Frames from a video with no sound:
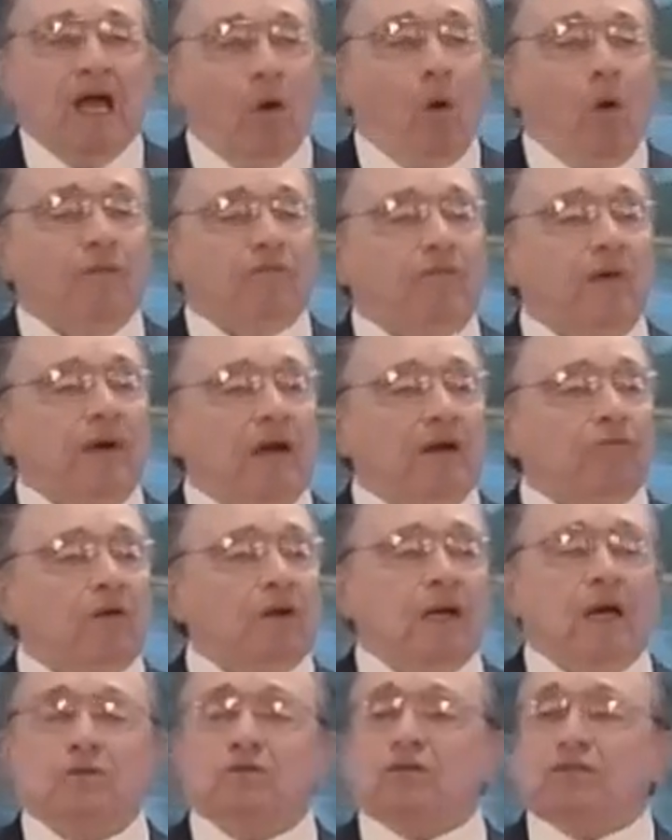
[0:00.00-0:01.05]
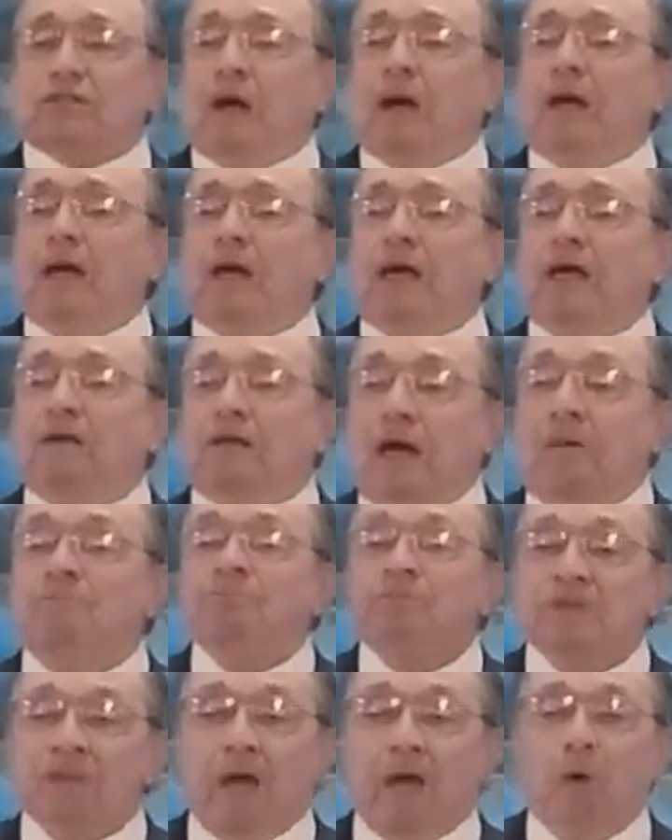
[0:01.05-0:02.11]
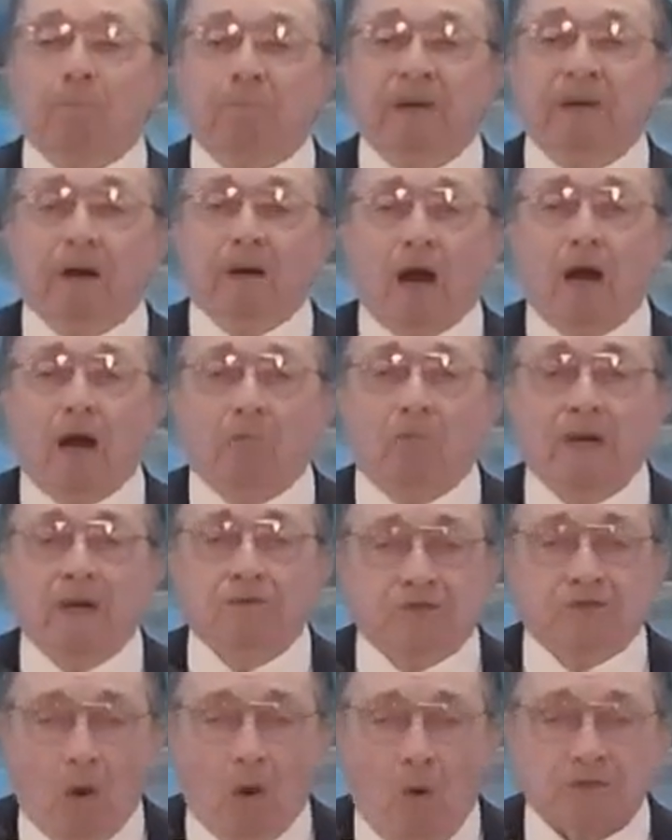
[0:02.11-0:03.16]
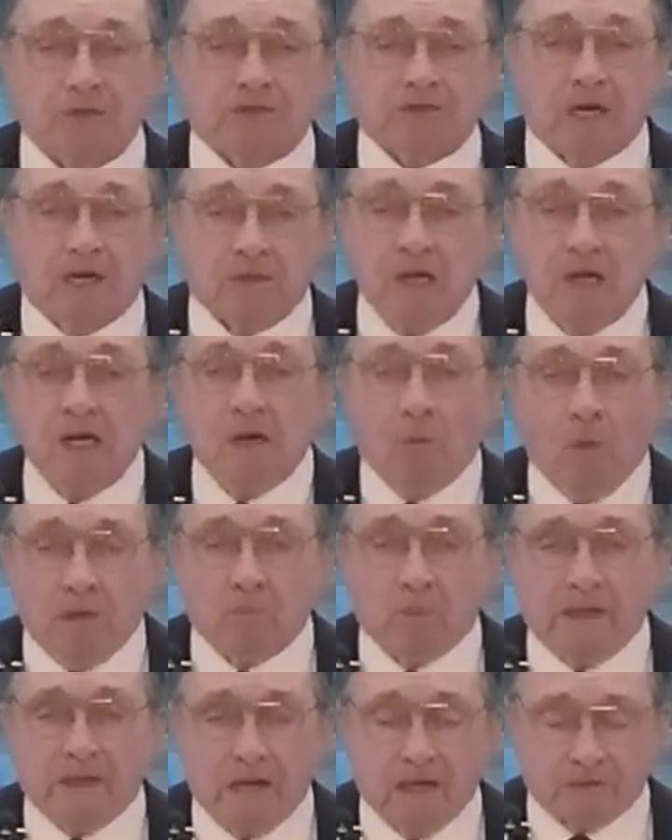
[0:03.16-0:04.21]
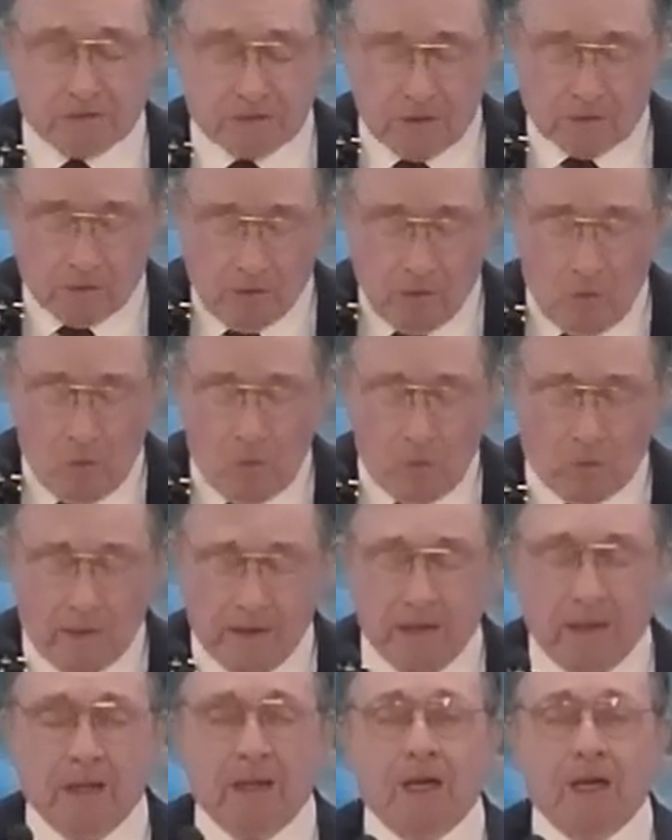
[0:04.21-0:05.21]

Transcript: Oh, if they ever get saved, they'll be our rejoicing when we get to glory.